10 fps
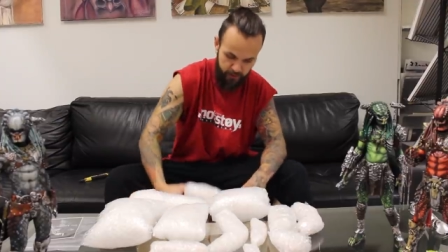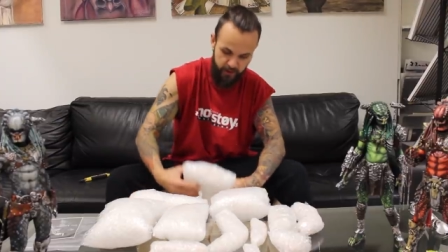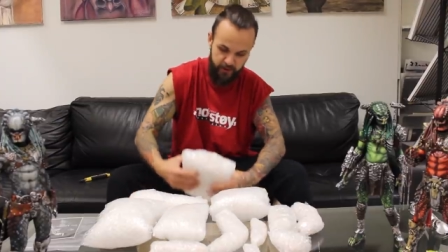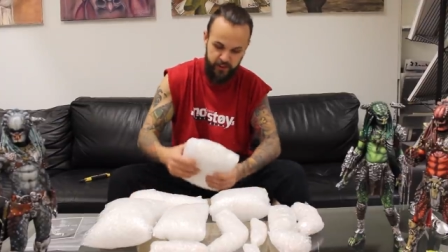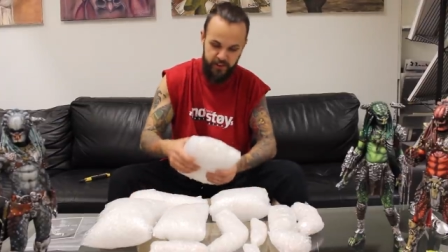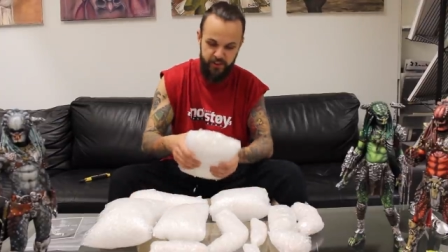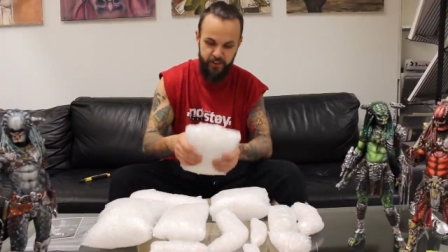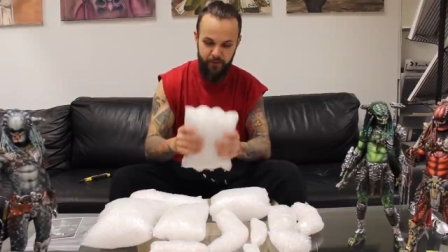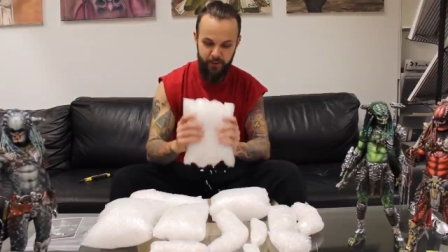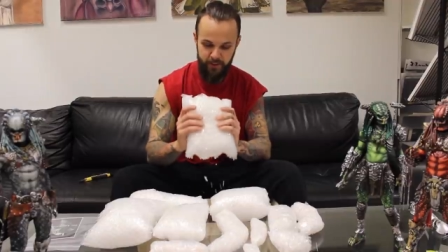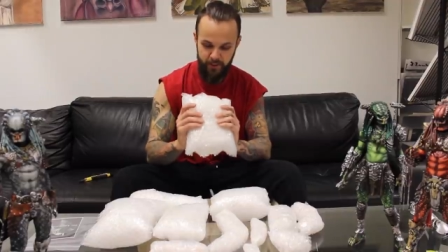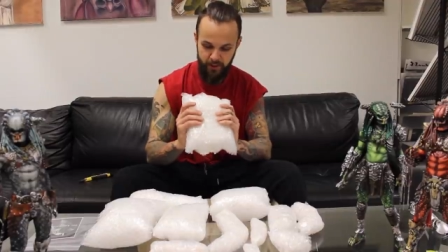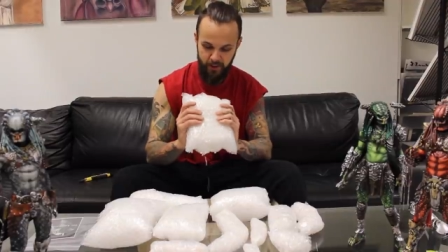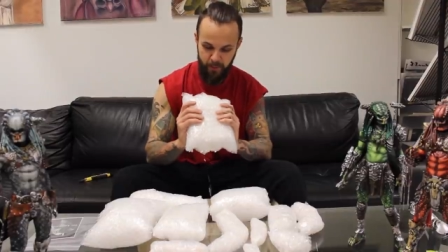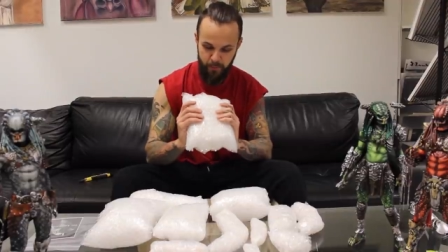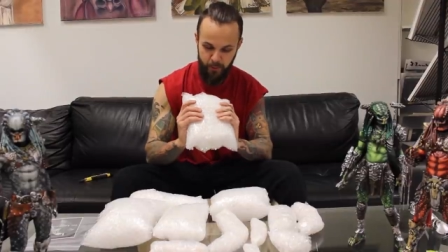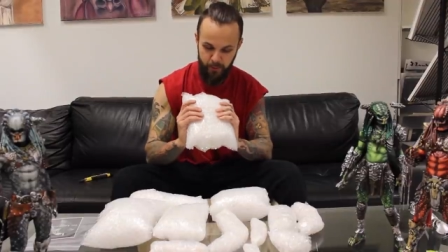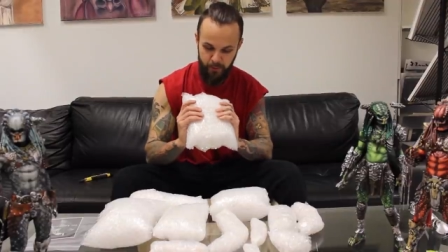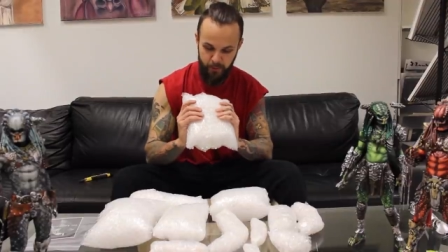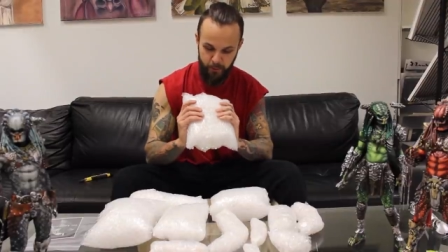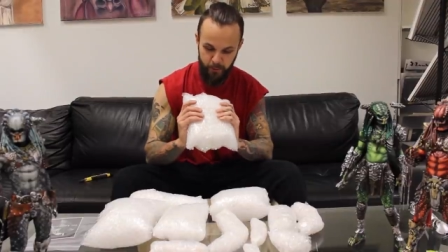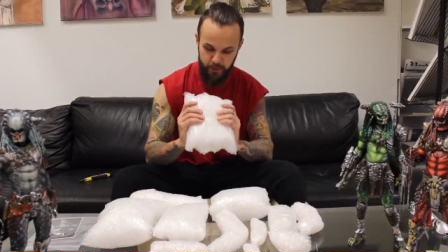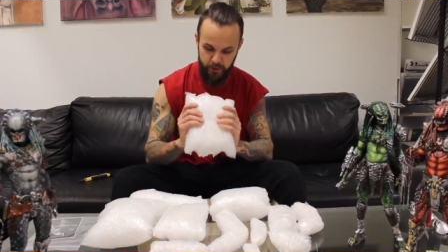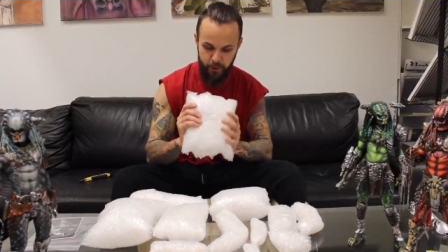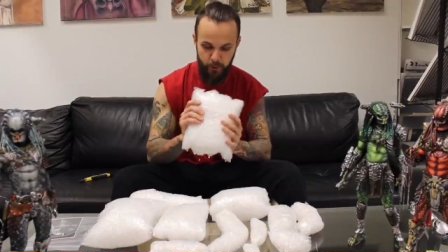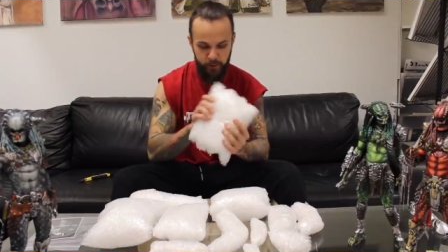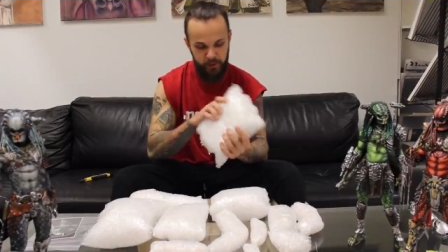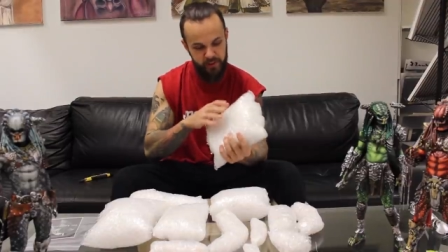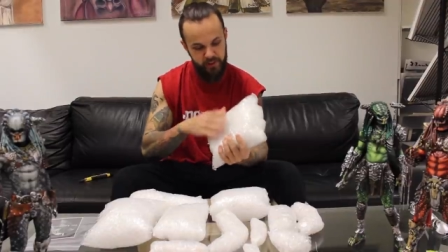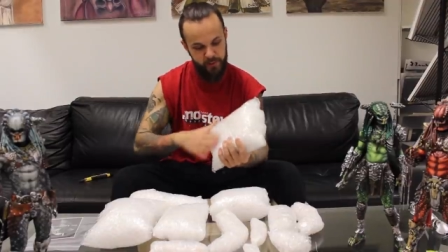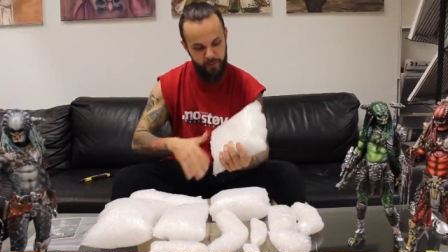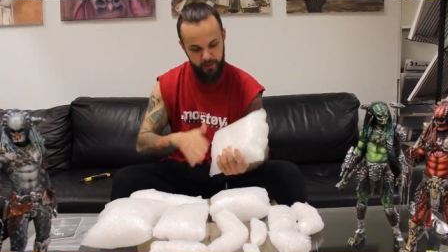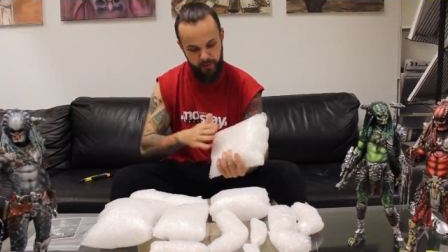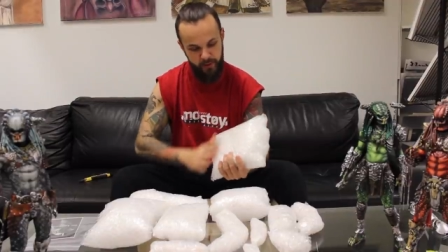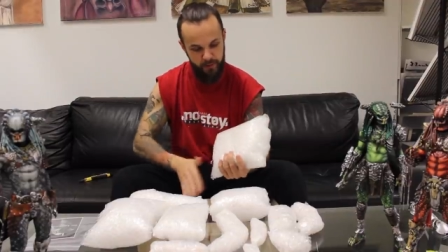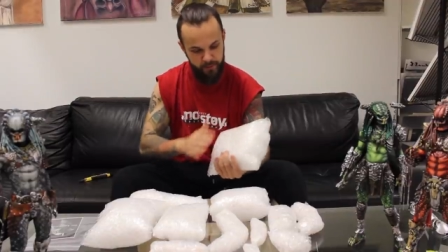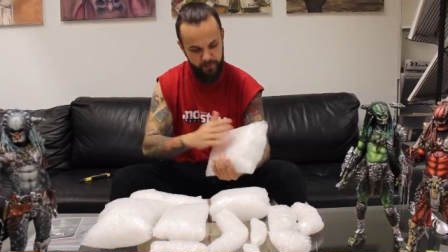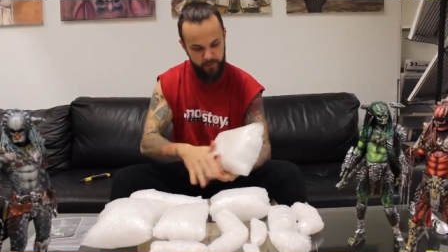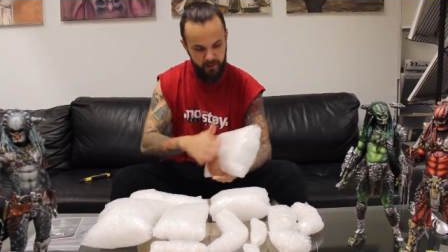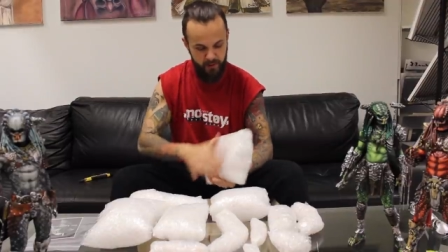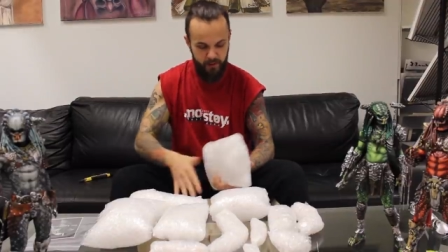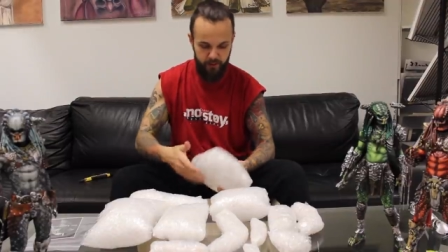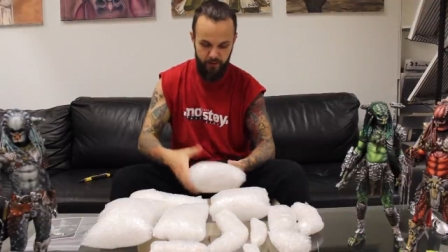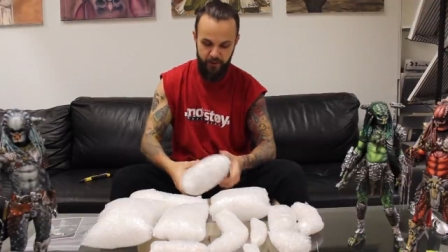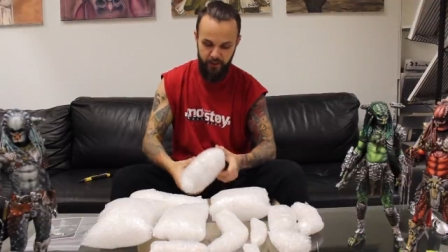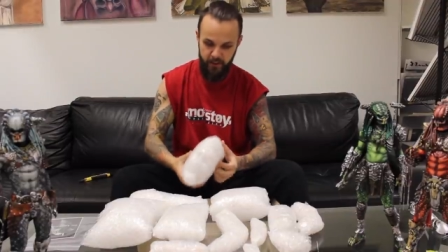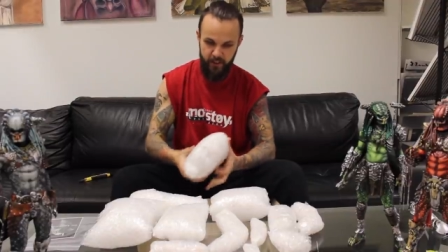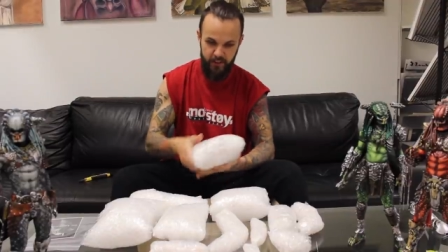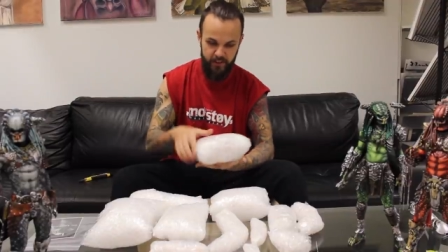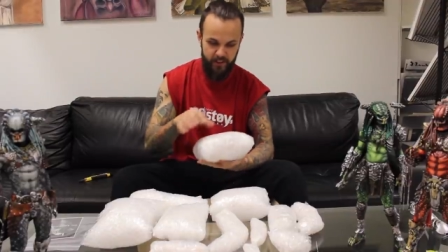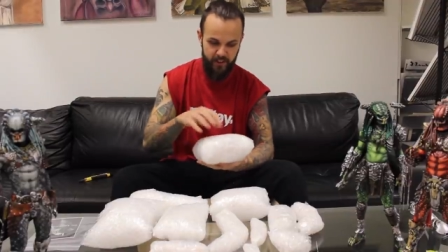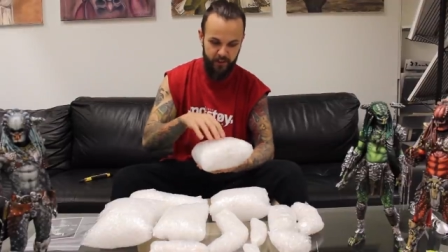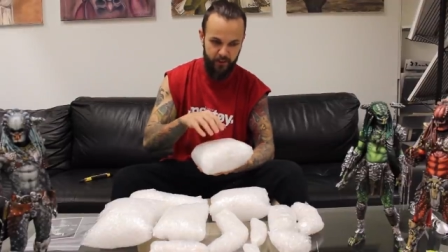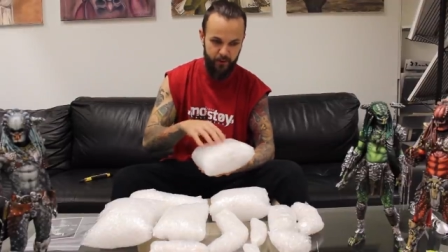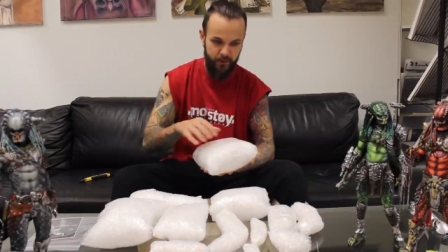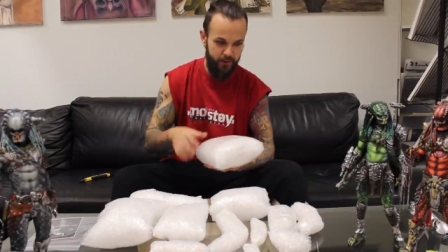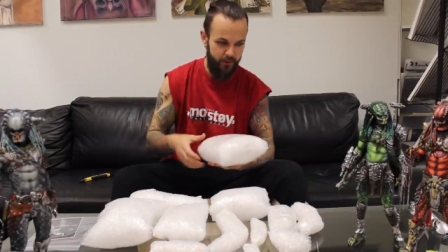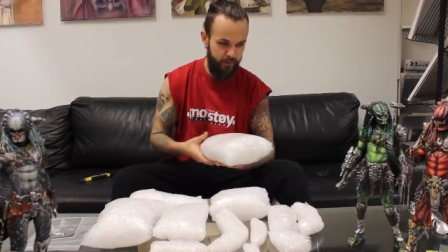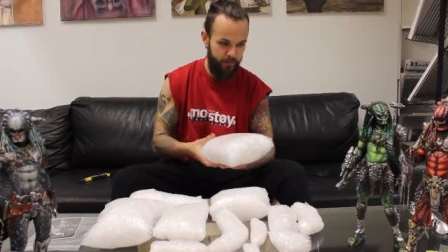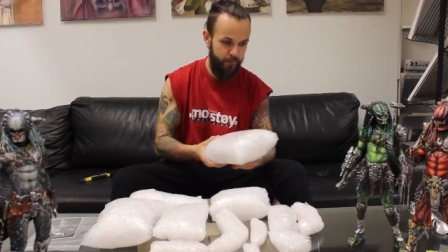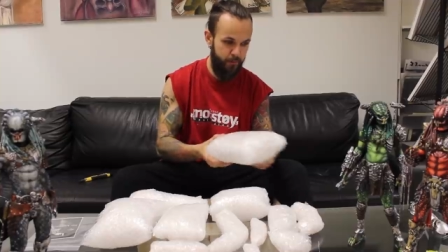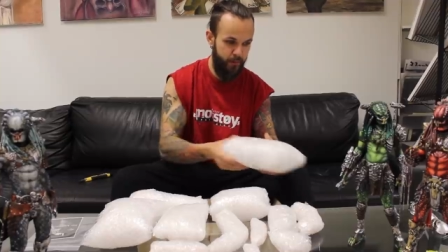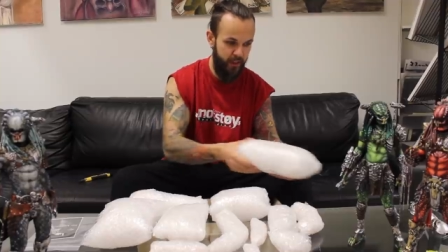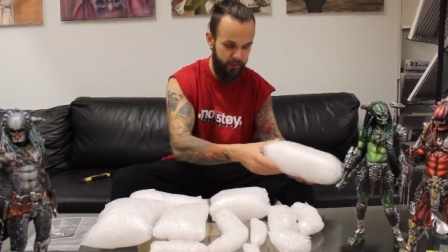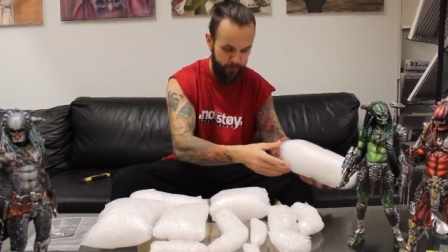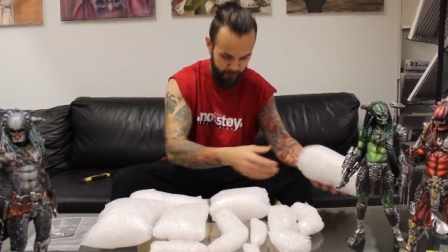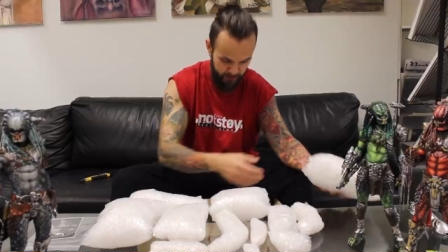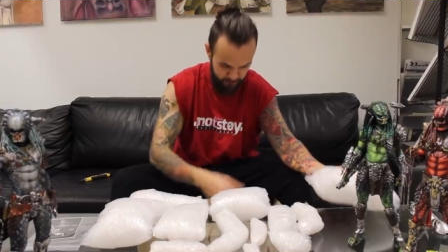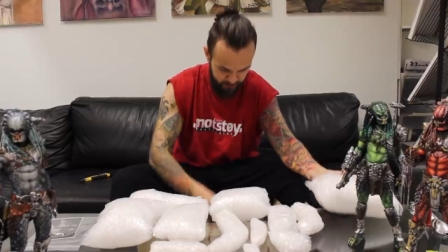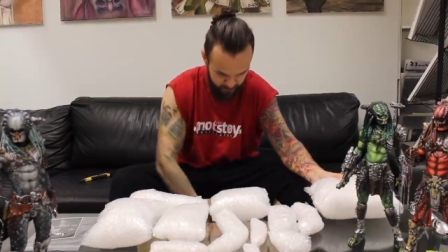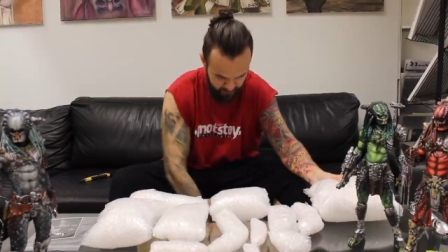Yeah, this is definitely the upper torso, or it's maybe the thing that he's standing on, the plate or whatever.